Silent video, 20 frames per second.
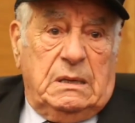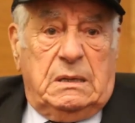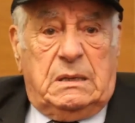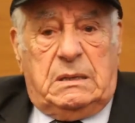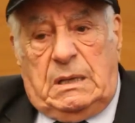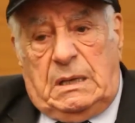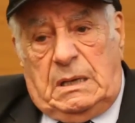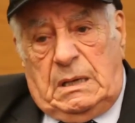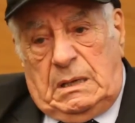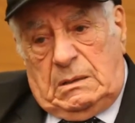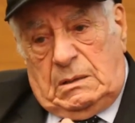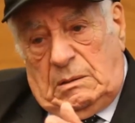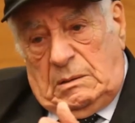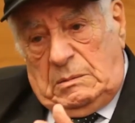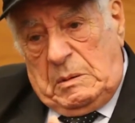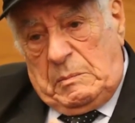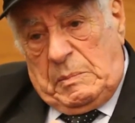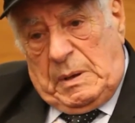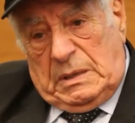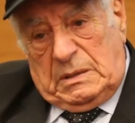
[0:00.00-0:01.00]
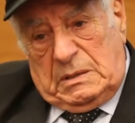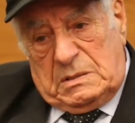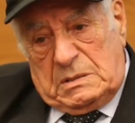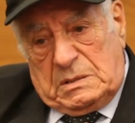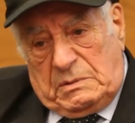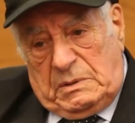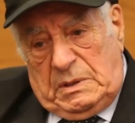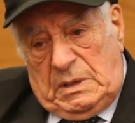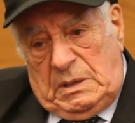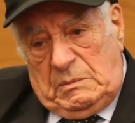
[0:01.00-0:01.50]
And then I told him about the
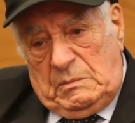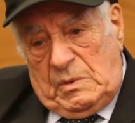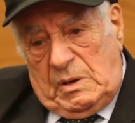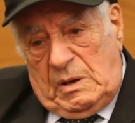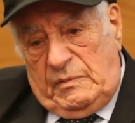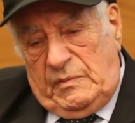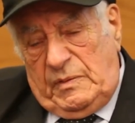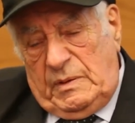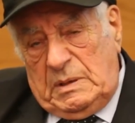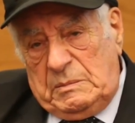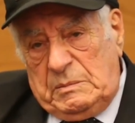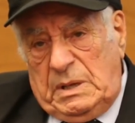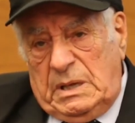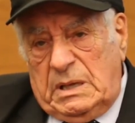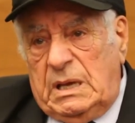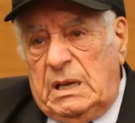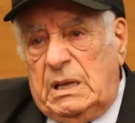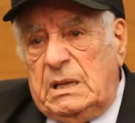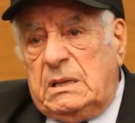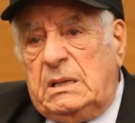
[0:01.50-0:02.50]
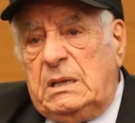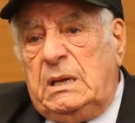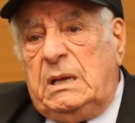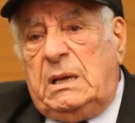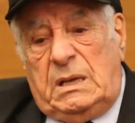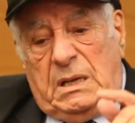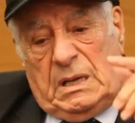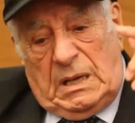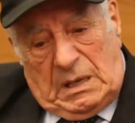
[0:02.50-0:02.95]
stream where I filled up my canteen,